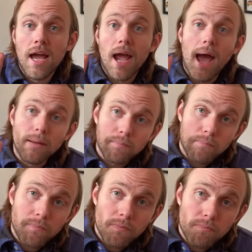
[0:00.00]
And
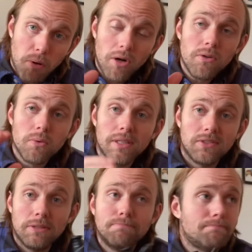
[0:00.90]
part of the
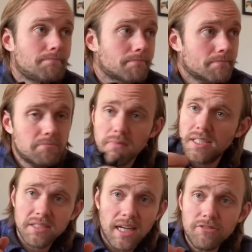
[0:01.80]
reason,
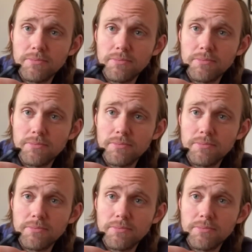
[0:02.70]
aside